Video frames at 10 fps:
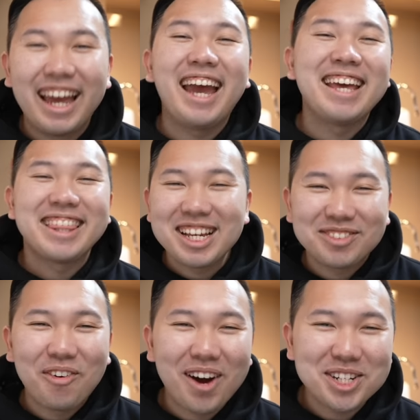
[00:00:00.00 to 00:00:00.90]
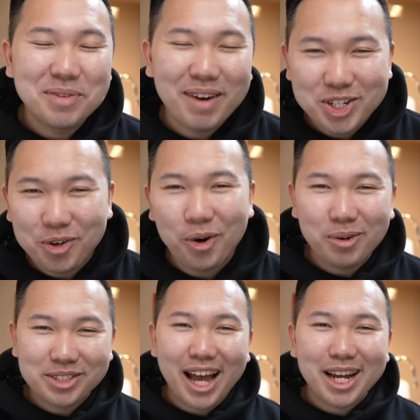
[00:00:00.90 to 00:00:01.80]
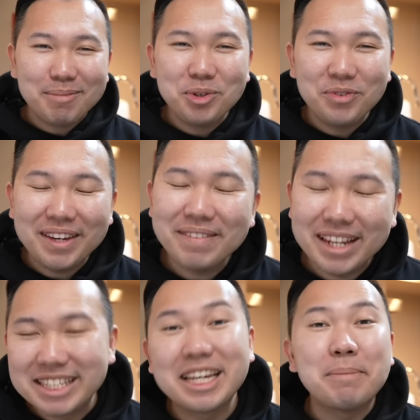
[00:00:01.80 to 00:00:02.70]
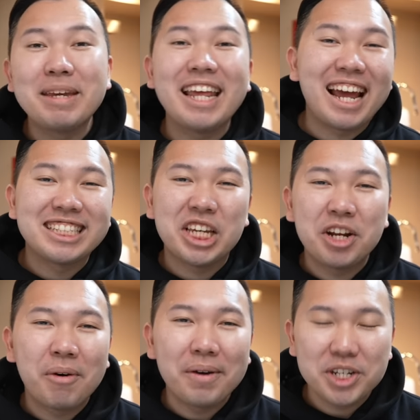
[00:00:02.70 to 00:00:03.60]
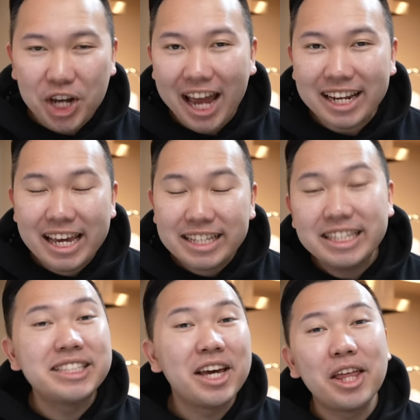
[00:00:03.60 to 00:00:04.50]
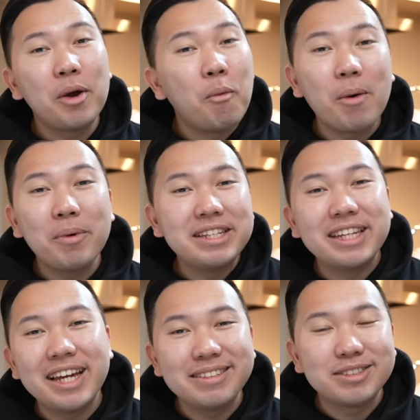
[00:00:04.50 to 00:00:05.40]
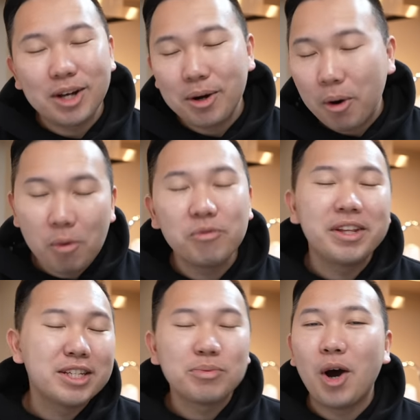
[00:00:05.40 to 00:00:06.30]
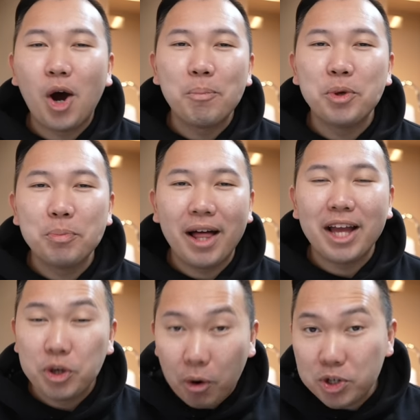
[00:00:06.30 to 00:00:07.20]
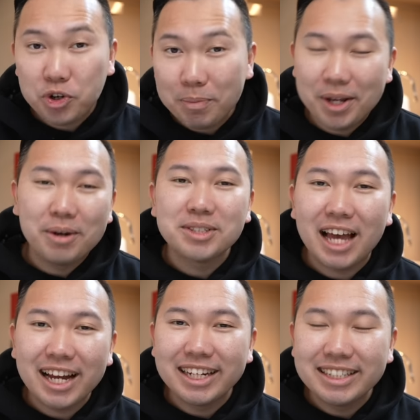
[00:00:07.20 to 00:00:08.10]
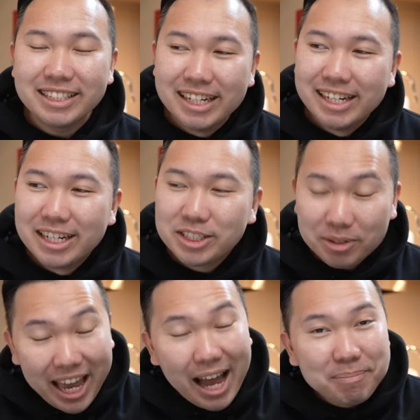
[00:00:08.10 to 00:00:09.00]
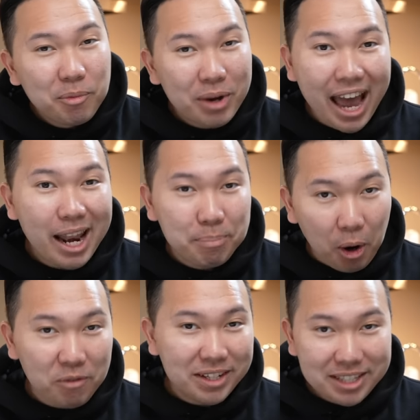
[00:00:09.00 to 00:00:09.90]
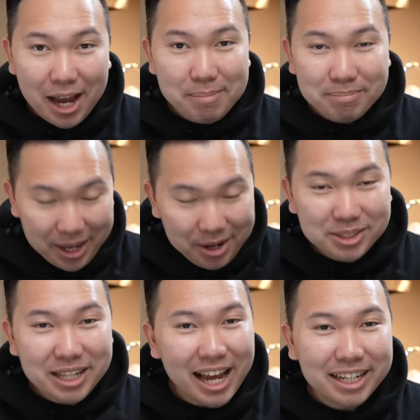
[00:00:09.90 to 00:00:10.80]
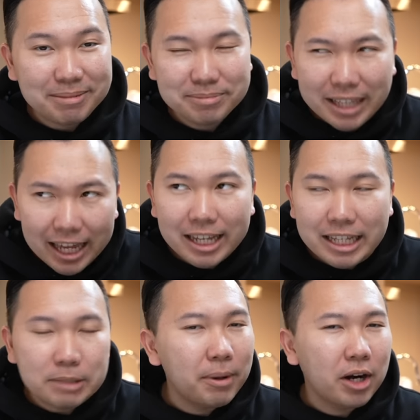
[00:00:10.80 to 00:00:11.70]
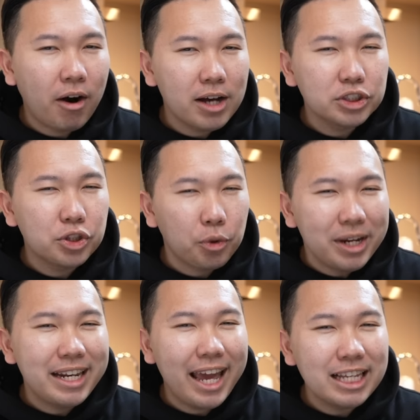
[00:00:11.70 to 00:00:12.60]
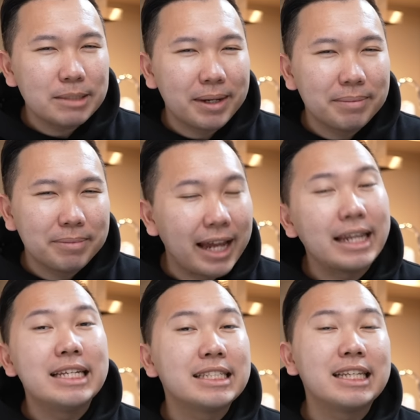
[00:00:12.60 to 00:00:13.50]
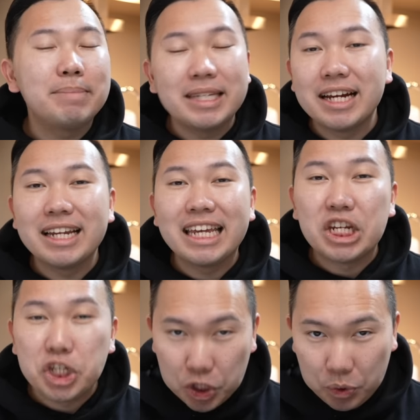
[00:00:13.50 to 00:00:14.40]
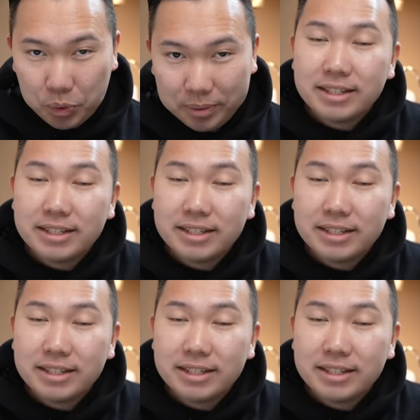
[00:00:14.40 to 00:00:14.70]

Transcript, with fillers: Hey, thanks for watching my short Osaka movie. This is gonna be an itinerary chat detailing what we did, so hopefully this will help you plan your trip in Osaka. So yeah, we had a perfect time in Osaka, technically spread across three days, but can easily be done in two.